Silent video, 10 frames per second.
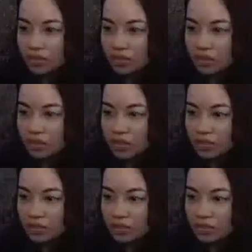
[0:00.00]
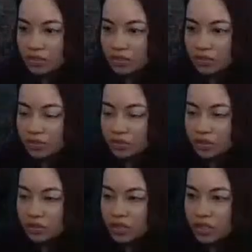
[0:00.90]
NDGA. Still waiting for
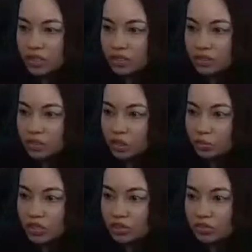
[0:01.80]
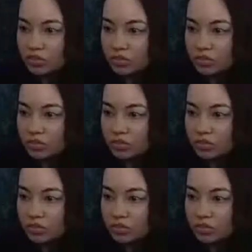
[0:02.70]
her to die to show me.